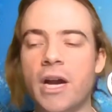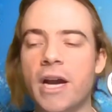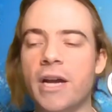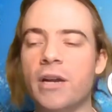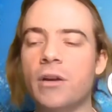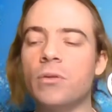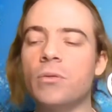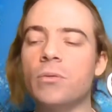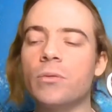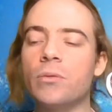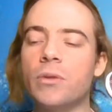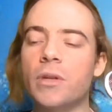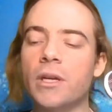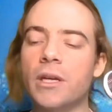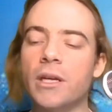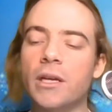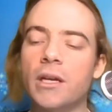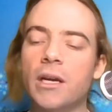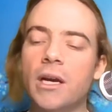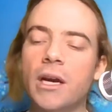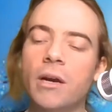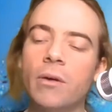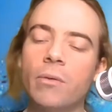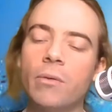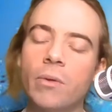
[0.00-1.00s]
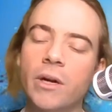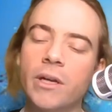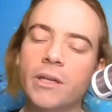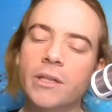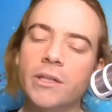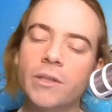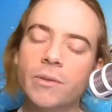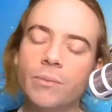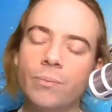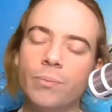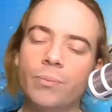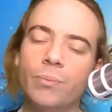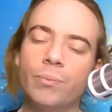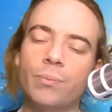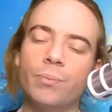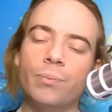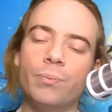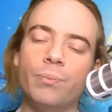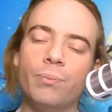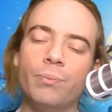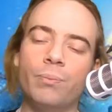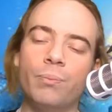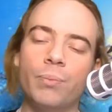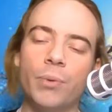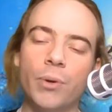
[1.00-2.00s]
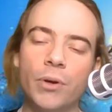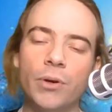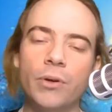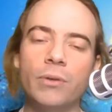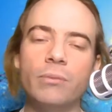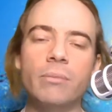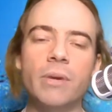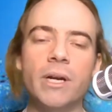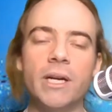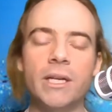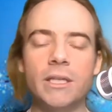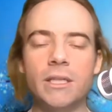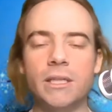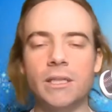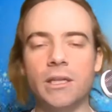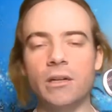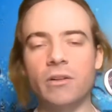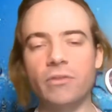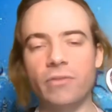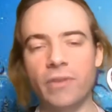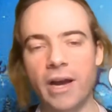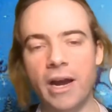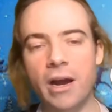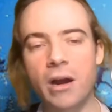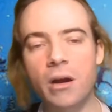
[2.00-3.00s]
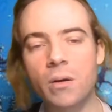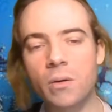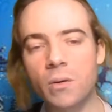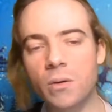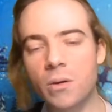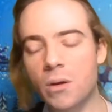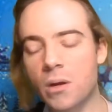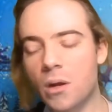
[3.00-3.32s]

I don't think I want to burn myself out,